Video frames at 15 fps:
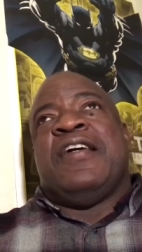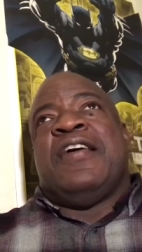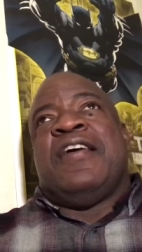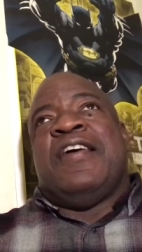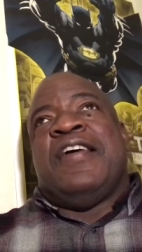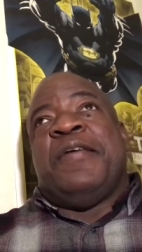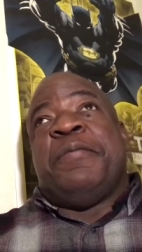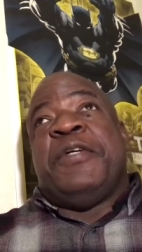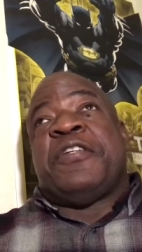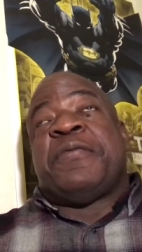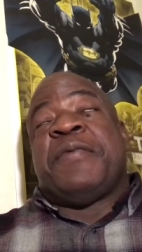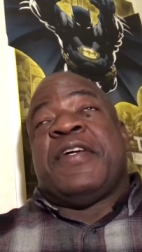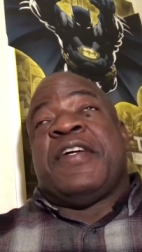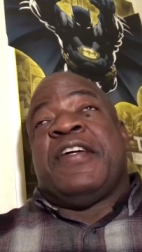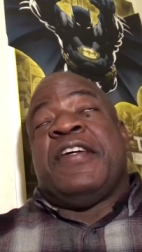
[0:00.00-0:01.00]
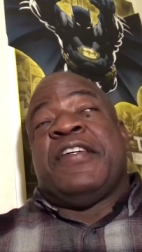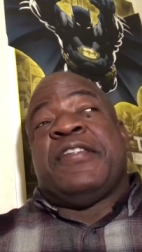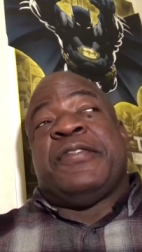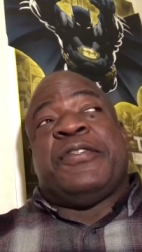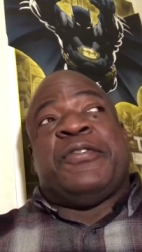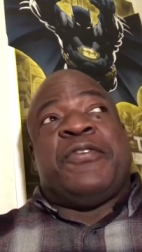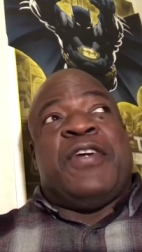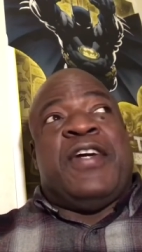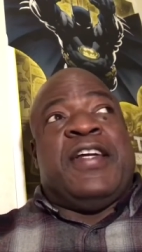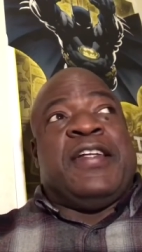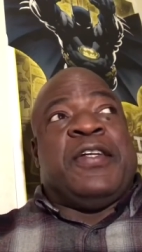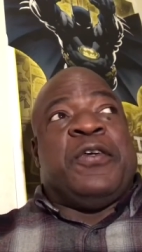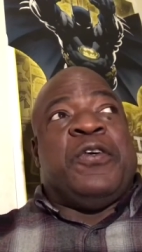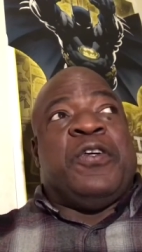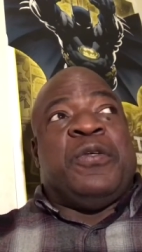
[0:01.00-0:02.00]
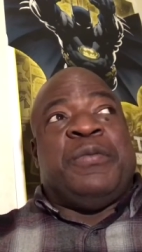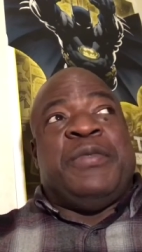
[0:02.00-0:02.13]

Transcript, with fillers: and Mitch McConnell's trying to go home